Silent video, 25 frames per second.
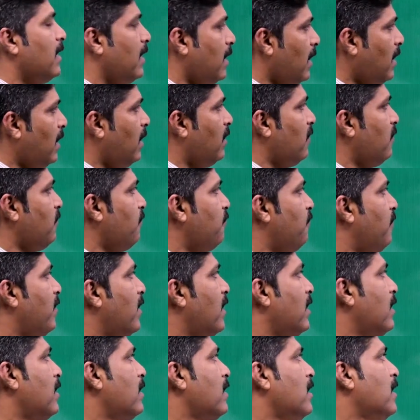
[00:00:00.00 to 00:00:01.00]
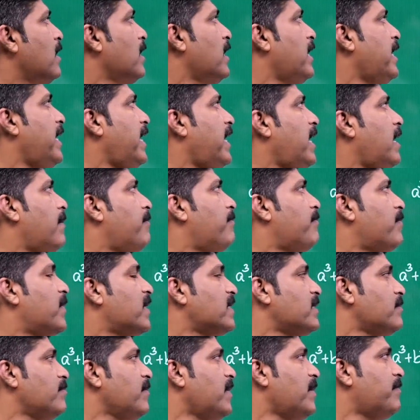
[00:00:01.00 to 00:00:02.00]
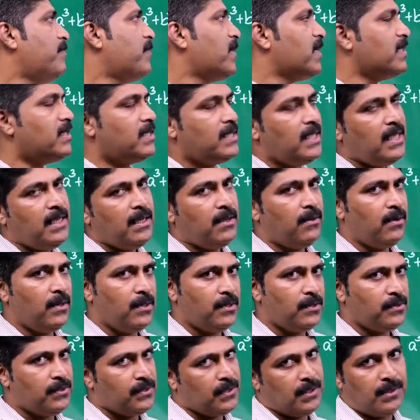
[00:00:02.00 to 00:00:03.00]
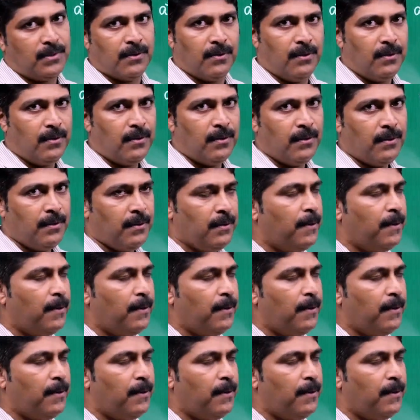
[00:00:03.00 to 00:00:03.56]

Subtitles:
If a plus b plus c equal to 0